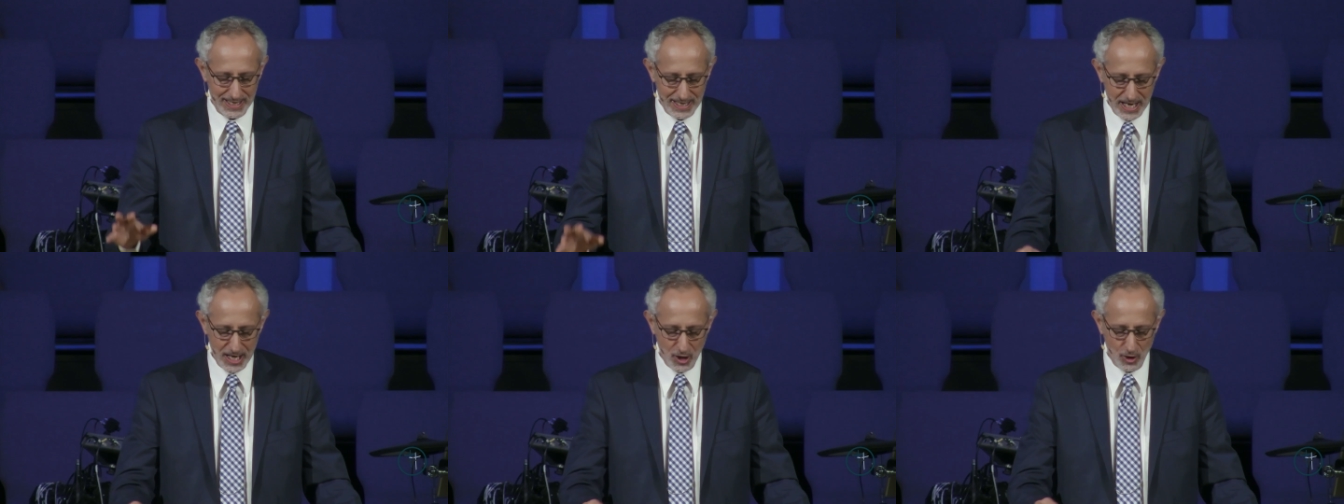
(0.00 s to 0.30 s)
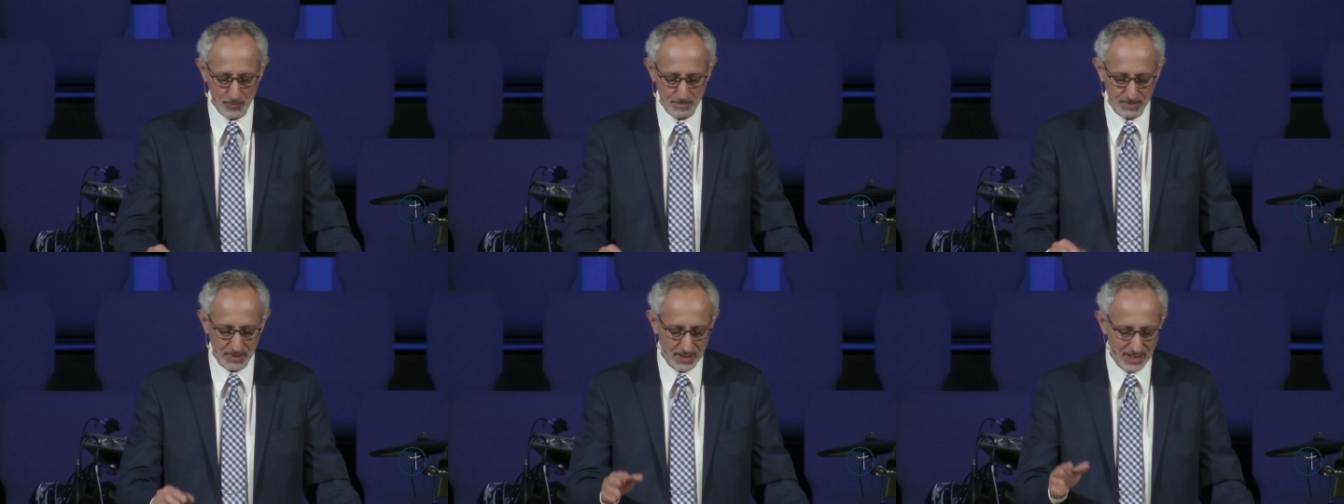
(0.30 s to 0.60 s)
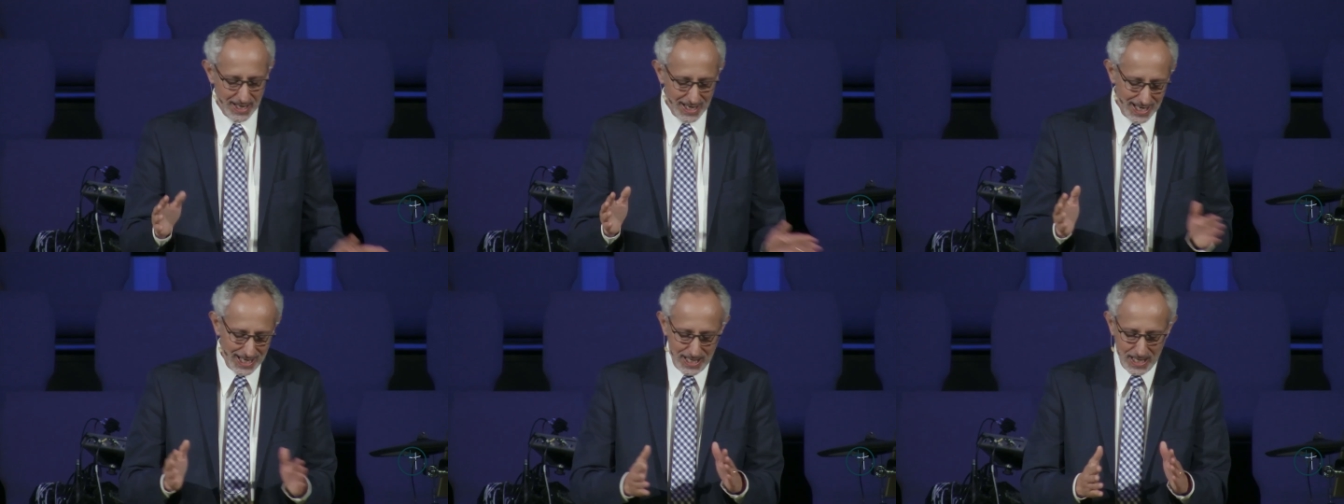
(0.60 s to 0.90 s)
and
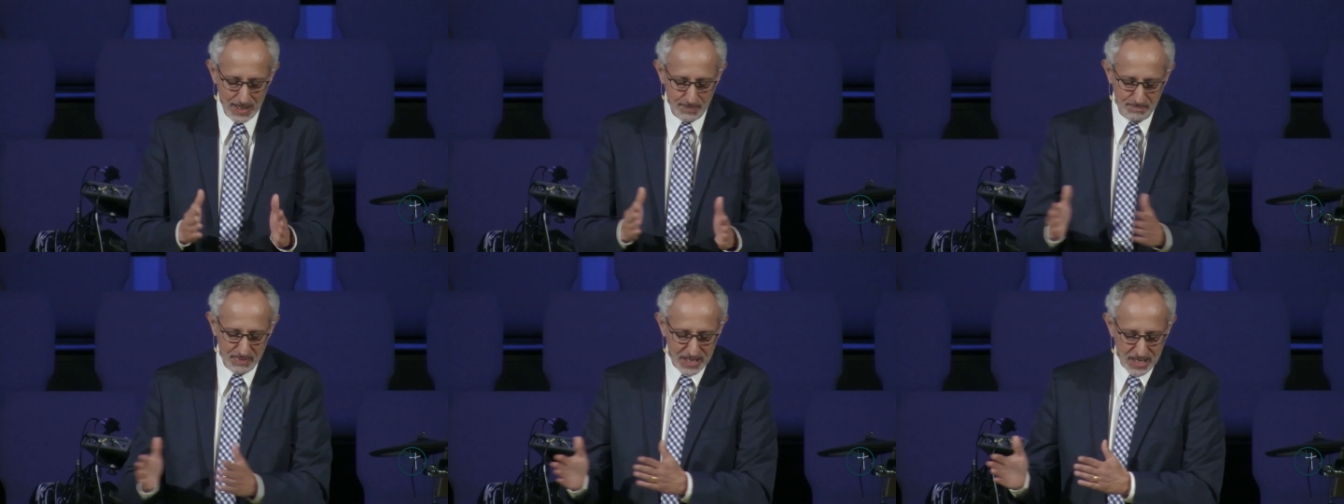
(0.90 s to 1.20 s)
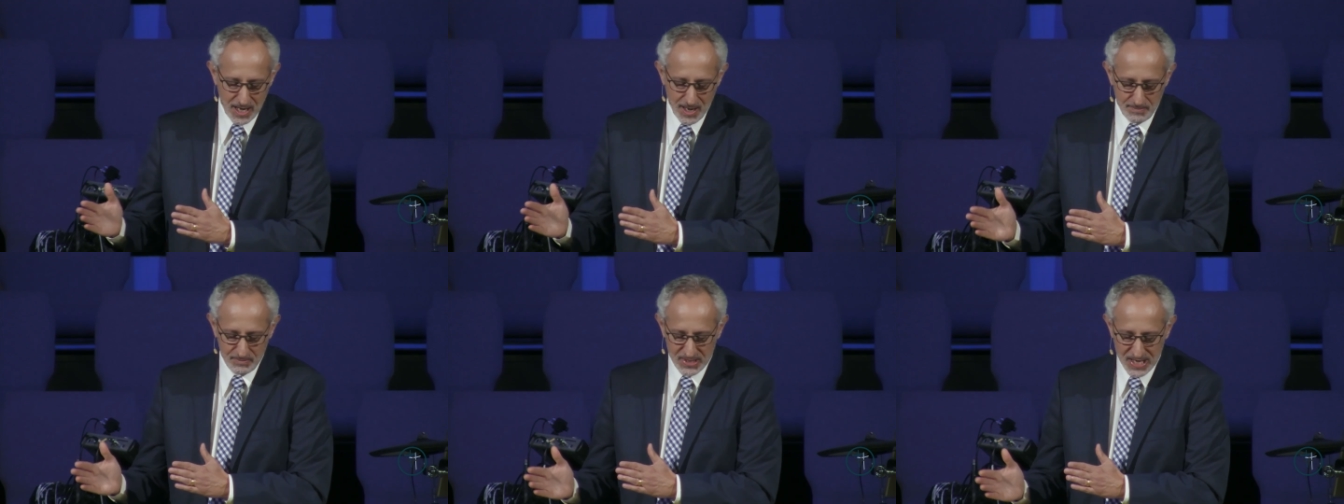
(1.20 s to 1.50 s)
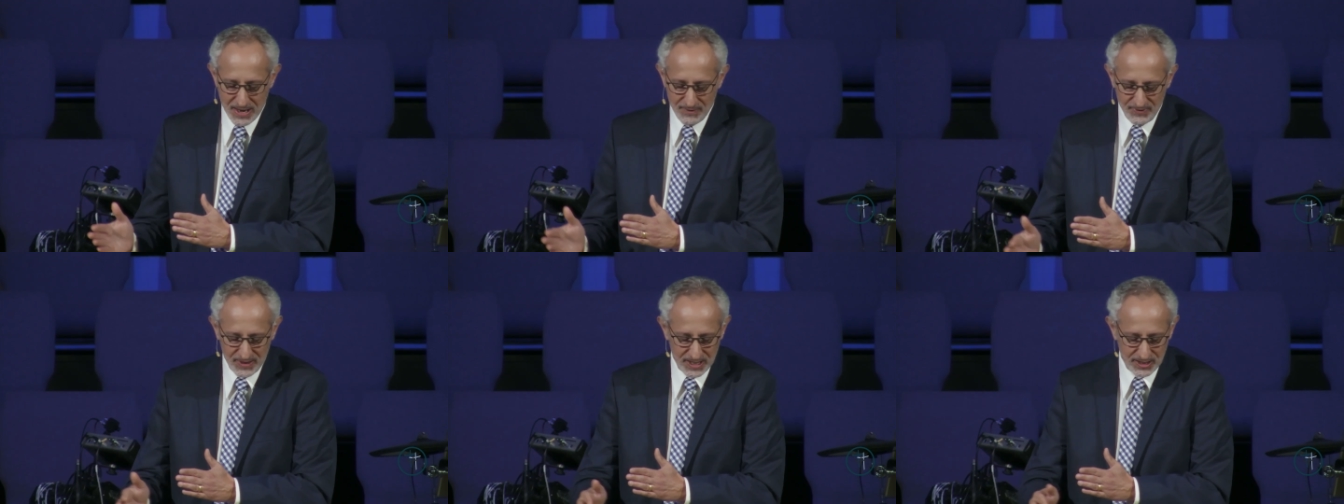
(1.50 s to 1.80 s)
helper. It
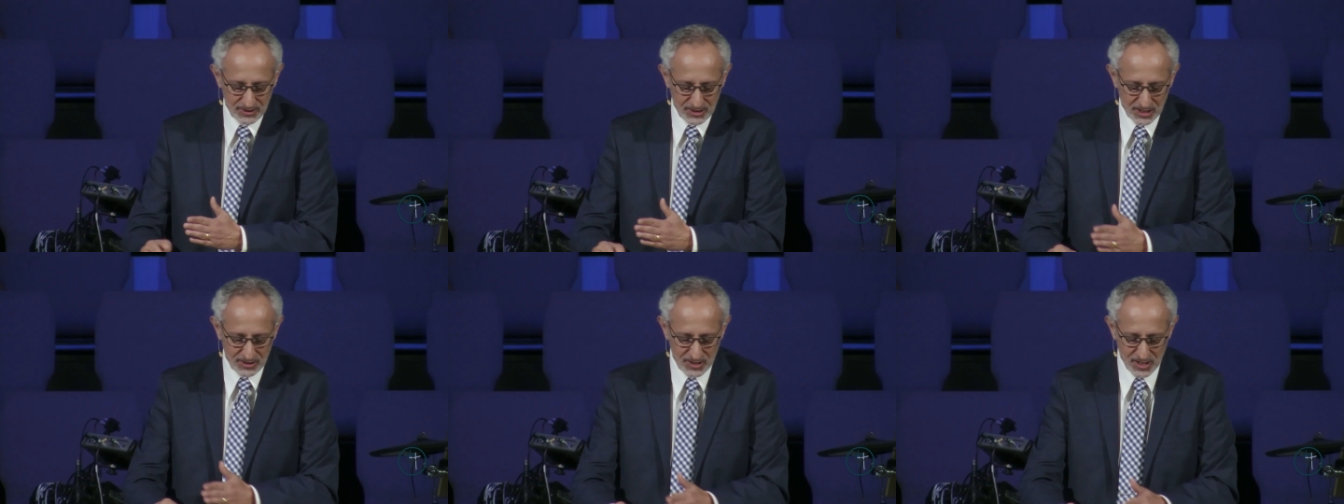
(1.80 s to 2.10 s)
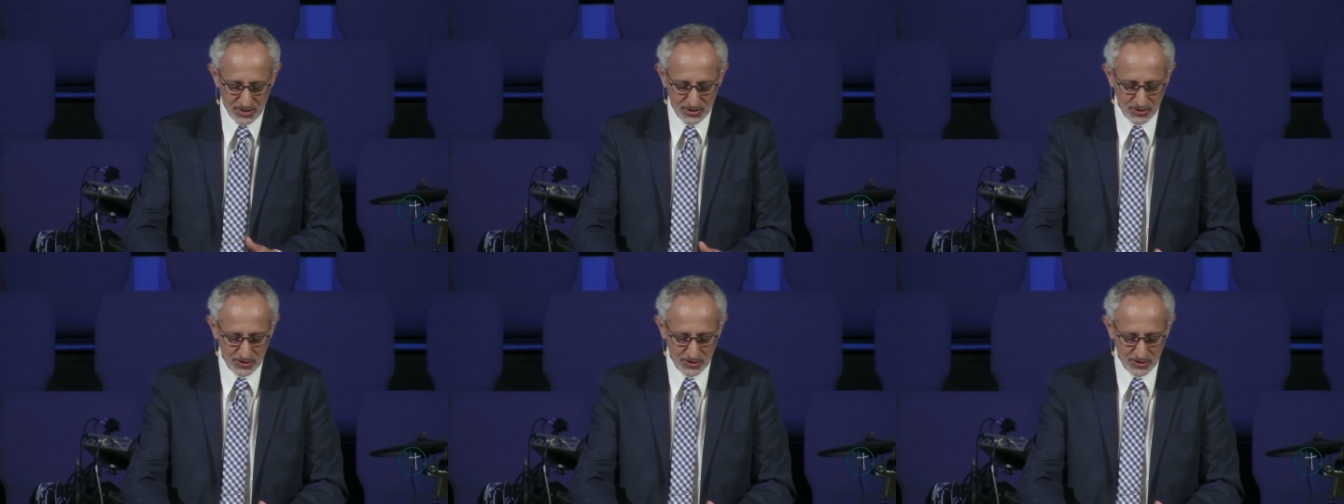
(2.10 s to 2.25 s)
becomes evident that